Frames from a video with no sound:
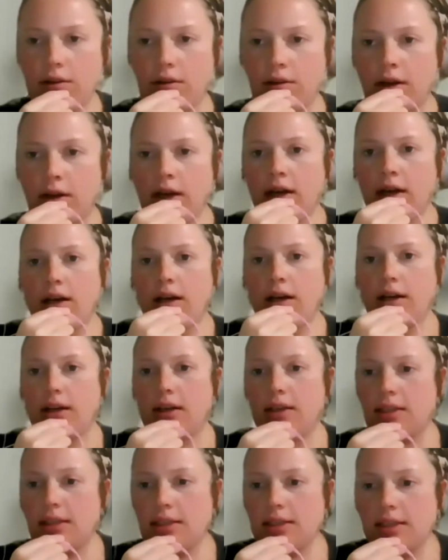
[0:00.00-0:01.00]
you.
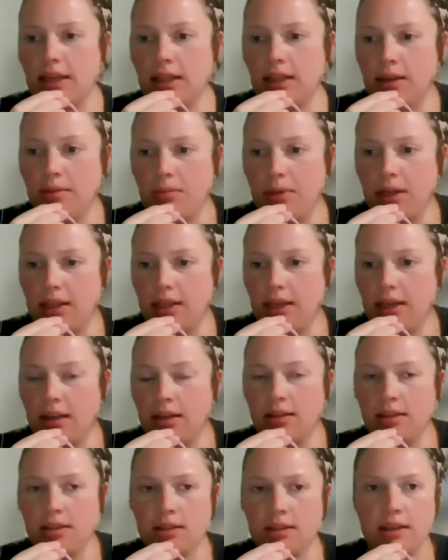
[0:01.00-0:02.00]
Does anybody
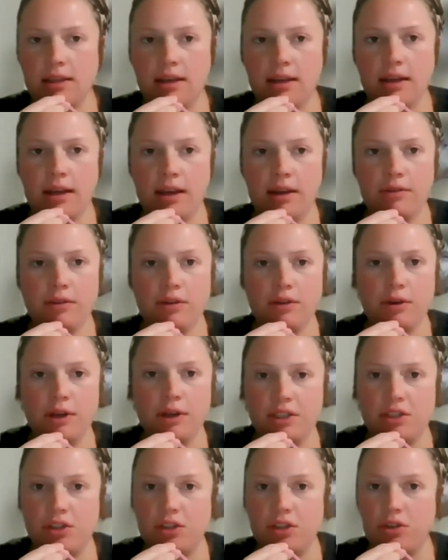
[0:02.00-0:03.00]
else have a
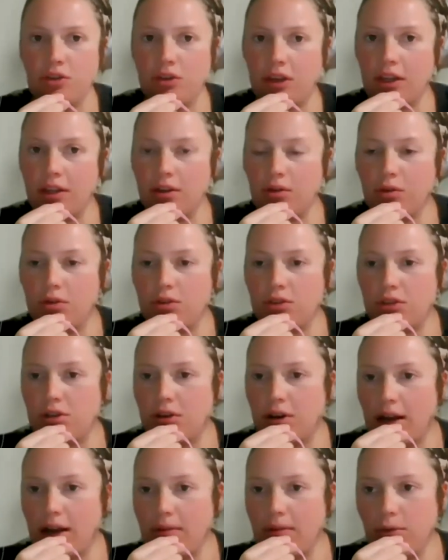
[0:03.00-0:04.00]
question? You can
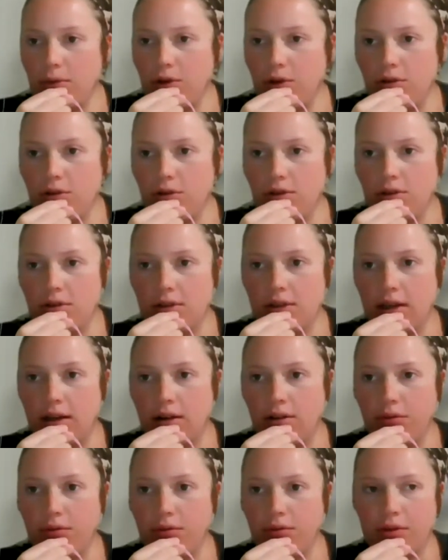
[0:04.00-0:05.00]
also unmute
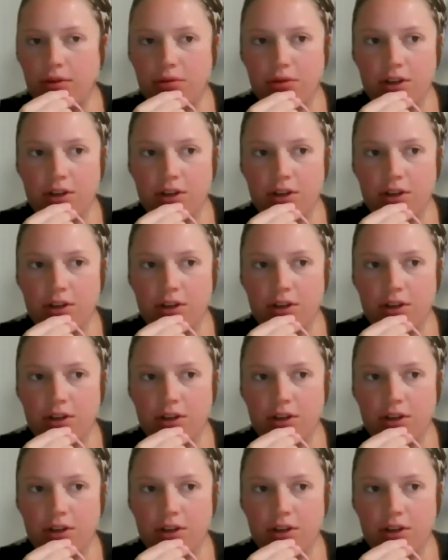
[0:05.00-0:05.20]
yourself. Feel